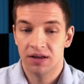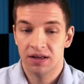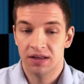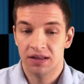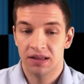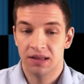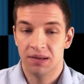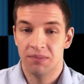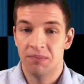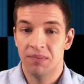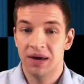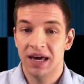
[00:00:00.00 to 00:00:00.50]

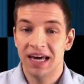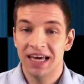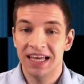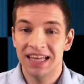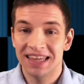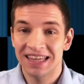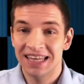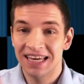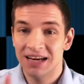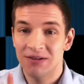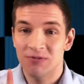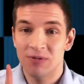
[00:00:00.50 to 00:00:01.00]
the main
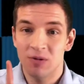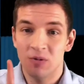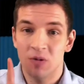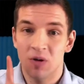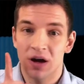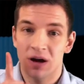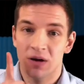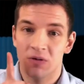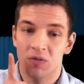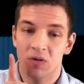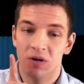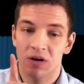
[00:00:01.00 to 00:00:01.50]
thing we
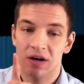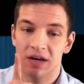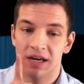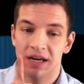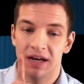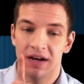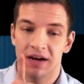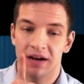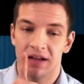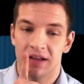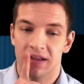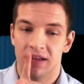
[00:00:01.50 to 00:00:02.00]
want to work
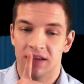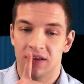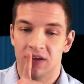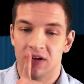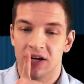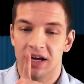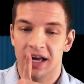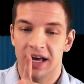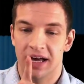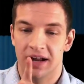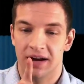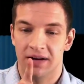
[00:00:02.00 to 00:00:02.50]
here to
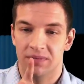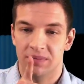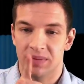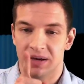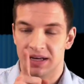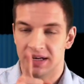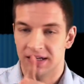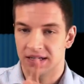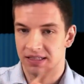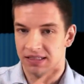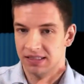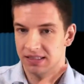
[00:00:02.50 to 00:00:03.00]
look at,
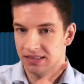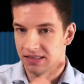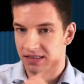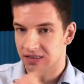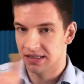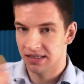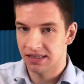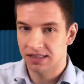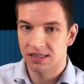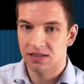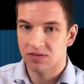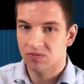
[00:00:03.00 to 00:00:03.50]
because
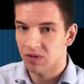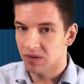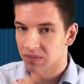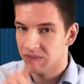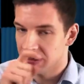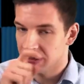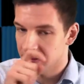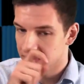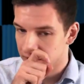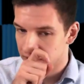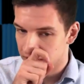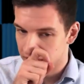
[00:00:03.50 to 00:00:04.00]
this is where
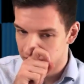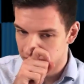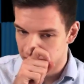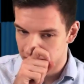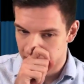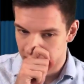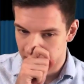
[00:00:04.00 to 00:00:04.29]
people are going to